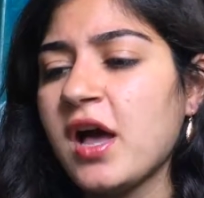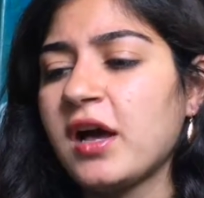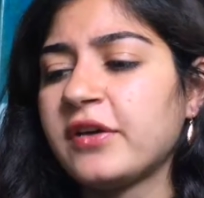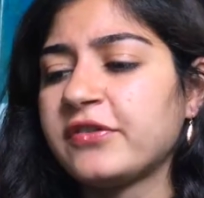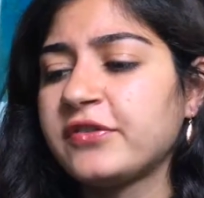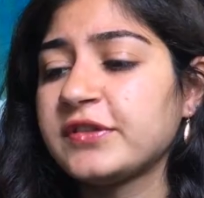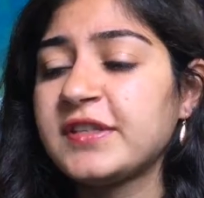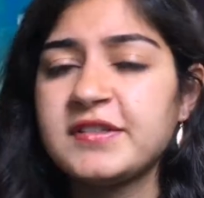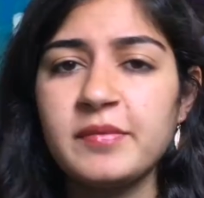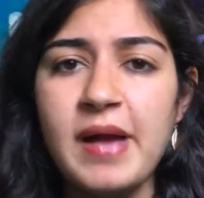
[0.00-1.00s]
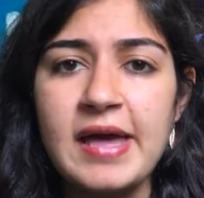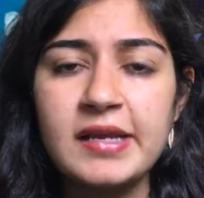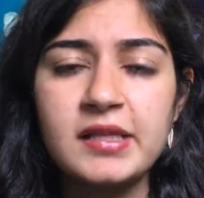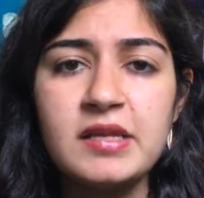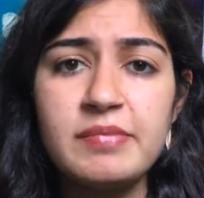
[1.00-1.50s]
of
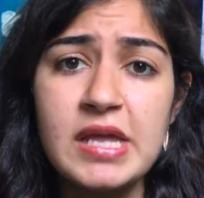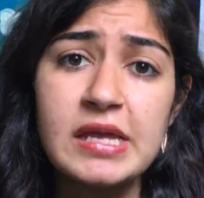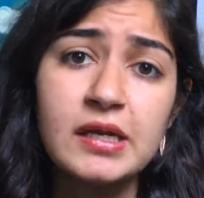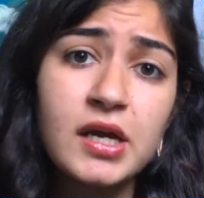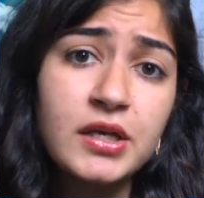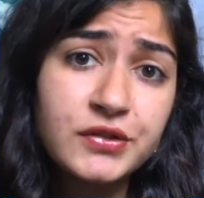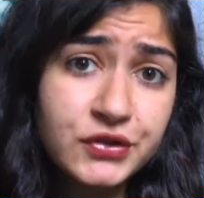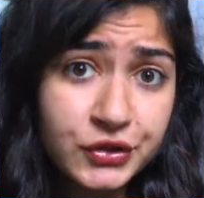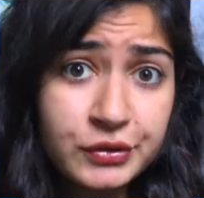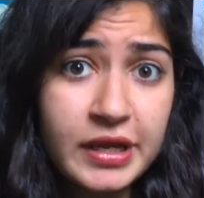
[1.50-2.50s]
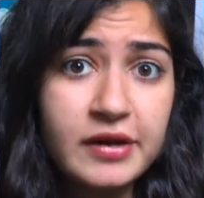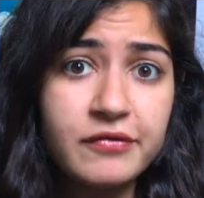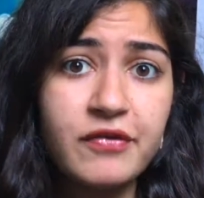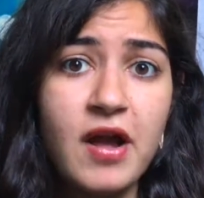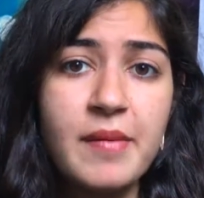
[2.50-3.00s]
systematically being
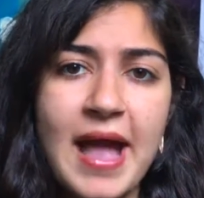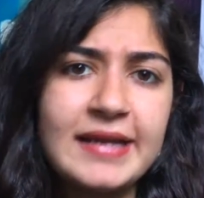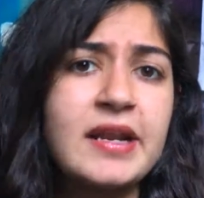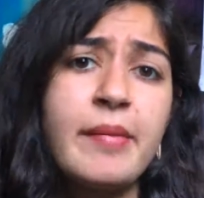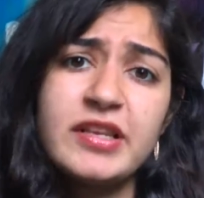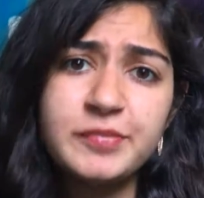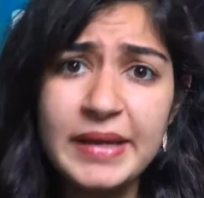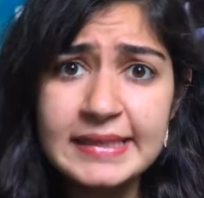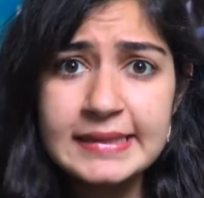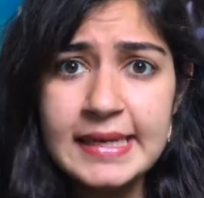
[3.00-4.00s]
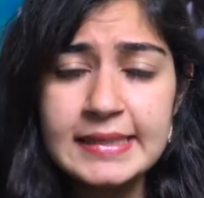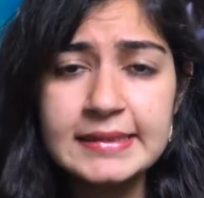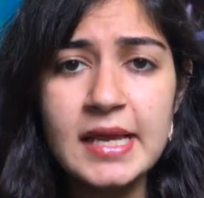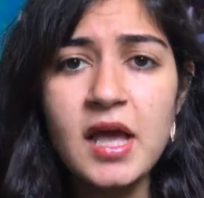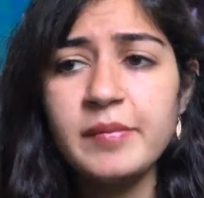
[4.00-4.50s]
excluded from academic spaces